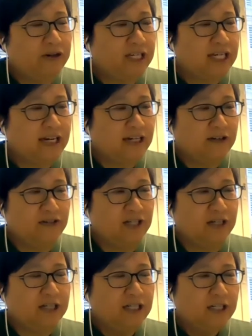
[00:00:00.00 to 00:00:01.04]
kind of a
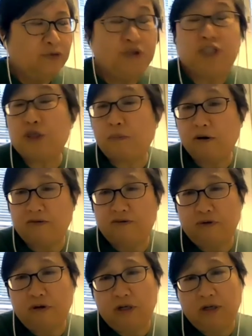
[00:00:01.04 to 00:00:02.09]
rich
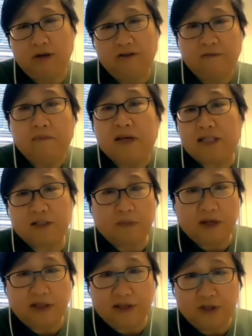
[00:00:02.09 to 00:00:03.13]
portfolio of mixed
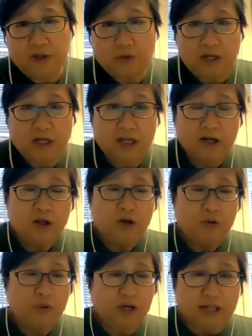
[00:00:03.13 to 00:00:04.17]
methods where
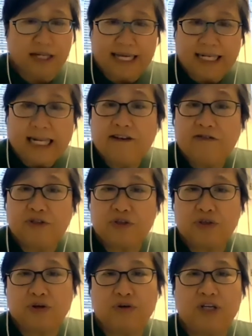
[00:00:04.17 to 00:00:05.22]
we collect life
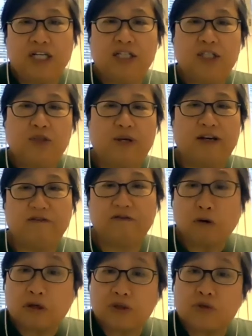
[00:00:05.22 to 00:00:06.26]
stories, we have
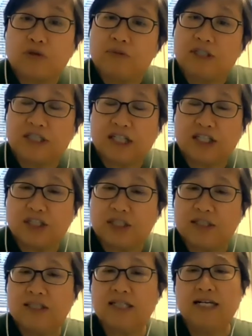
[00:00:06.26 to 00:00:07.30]
focus group
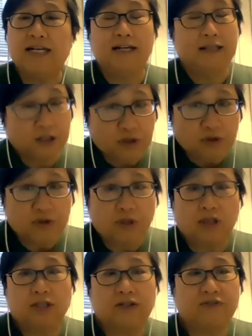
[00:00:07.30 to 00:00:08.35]
discussions. There's also a
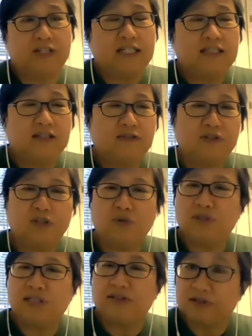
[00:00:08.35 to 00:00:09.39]
lot of
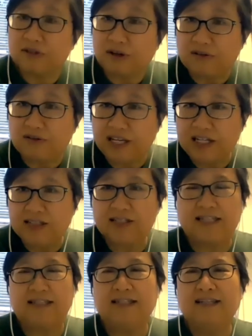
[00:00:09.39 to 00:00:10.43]
interviews and surveys and